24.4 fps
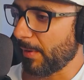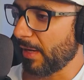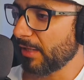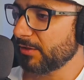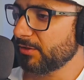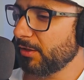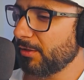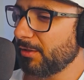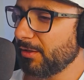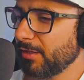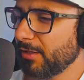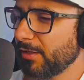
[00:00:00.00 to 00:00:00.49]
I'm
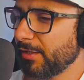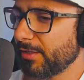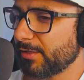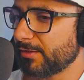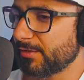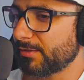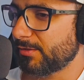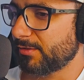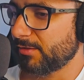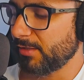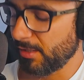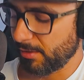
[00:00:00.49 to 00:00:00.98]
actually thinking
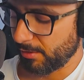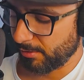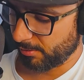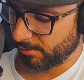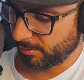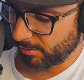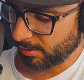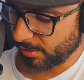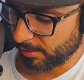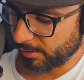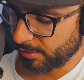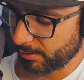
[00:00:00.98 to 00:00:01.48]
it's
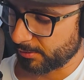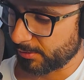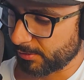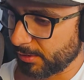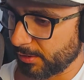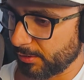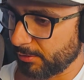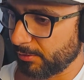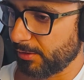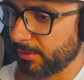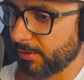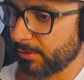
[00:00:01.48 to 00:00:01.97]
synth, not
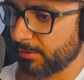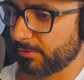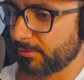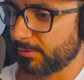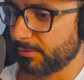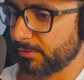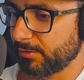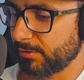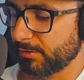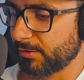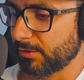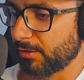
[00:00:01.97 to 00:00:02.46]
necessarily
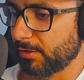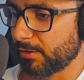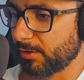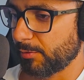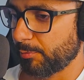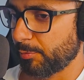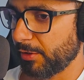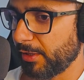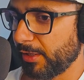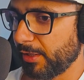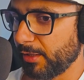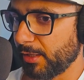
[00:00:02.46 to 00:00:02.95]
guitar.
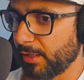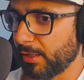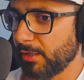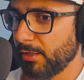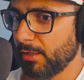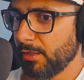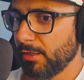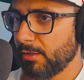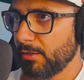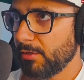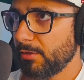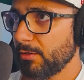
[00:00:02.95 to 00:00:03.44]
They're playing that.
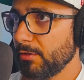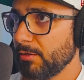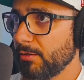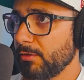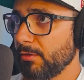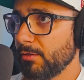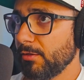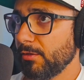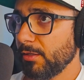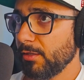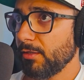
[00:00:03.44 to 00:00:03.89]
You